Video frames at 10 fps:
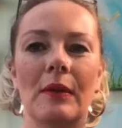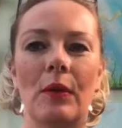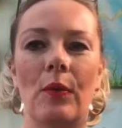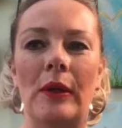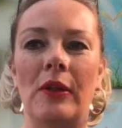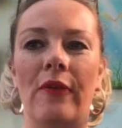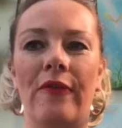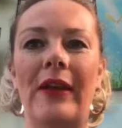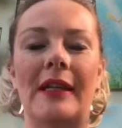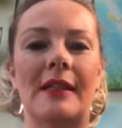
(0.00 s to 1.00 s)
when you
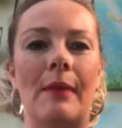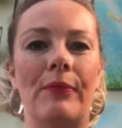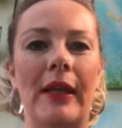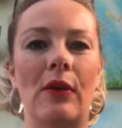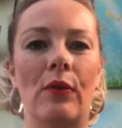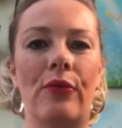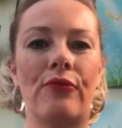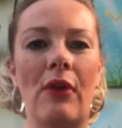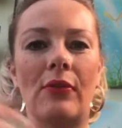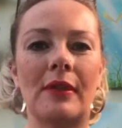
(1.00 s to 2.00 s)
fix something or
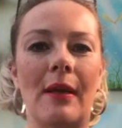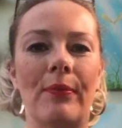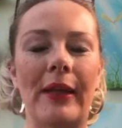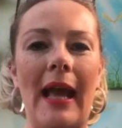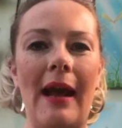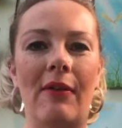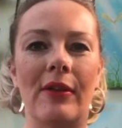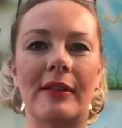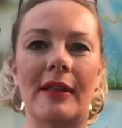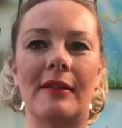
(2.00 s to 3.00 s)
thrown something out
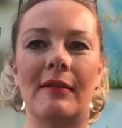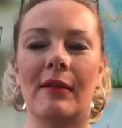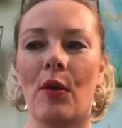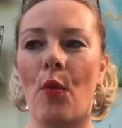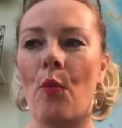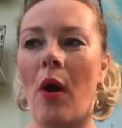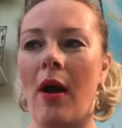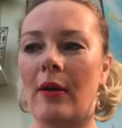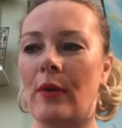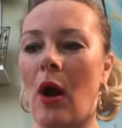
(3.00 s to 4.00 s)
that doesn't
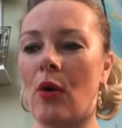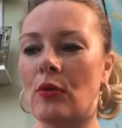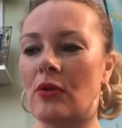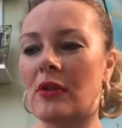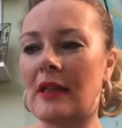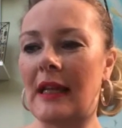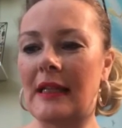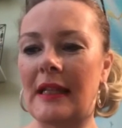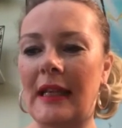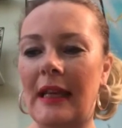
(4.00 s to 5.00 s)
work? We hold on to things
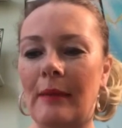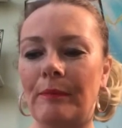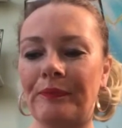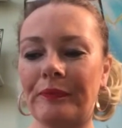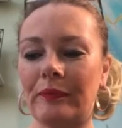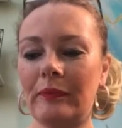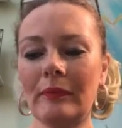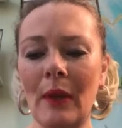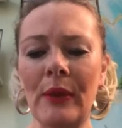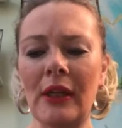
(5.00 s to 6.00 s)
thinking
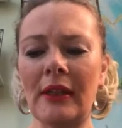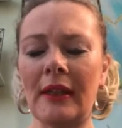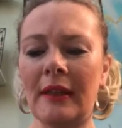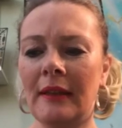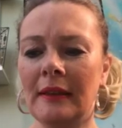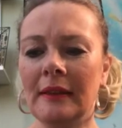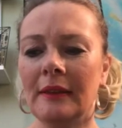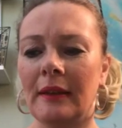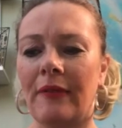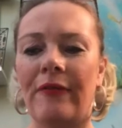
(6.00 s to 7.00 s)
we're gonna
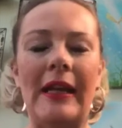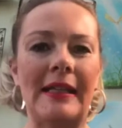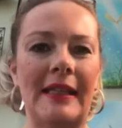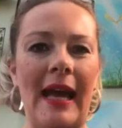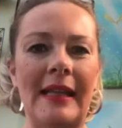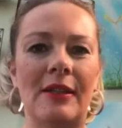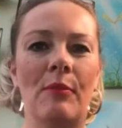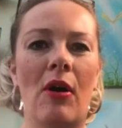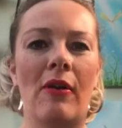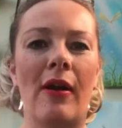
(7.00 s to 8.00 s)
fix that
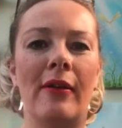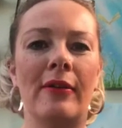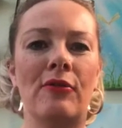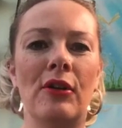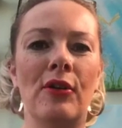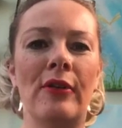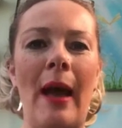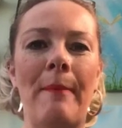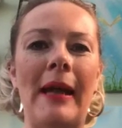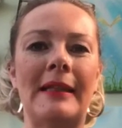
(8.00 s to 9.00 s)
tomorrow, glue
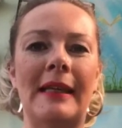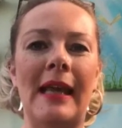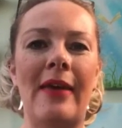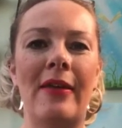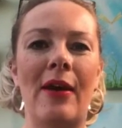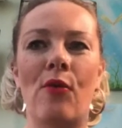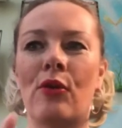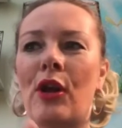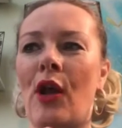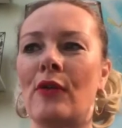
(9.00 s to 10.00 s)
that back together, or
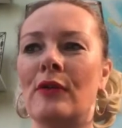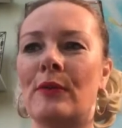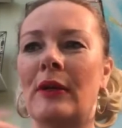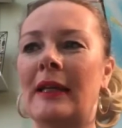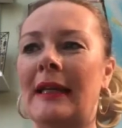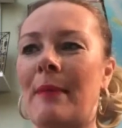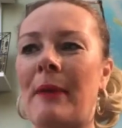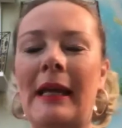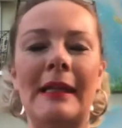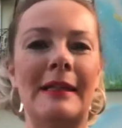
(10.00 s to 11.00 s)
clothes, we're gonna get
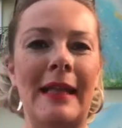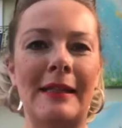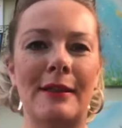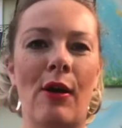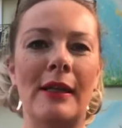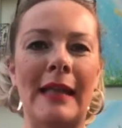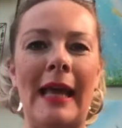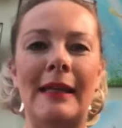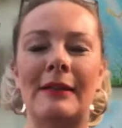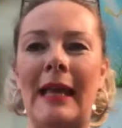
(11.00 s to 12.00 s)
back into that size
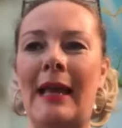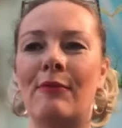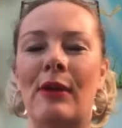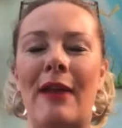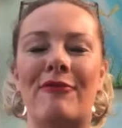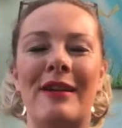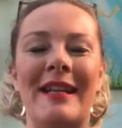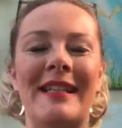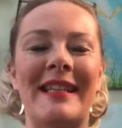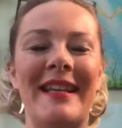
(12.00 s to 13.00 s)
8, 10, whatever it
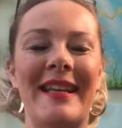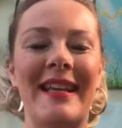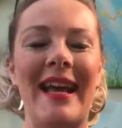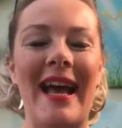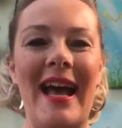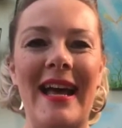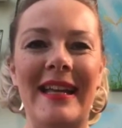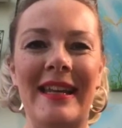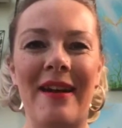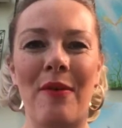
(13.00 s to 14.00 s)
is,
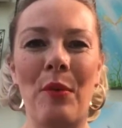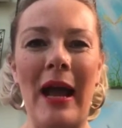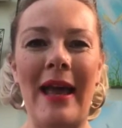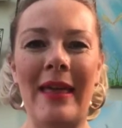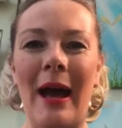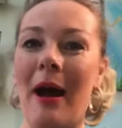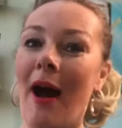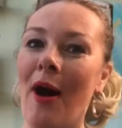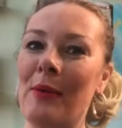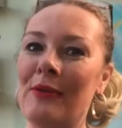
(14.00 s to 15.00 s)
and wear that.
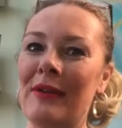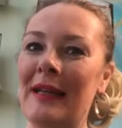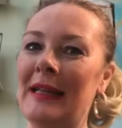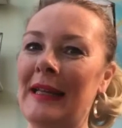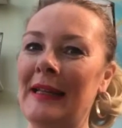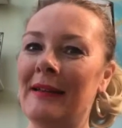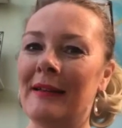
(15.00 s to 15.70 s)
Are we really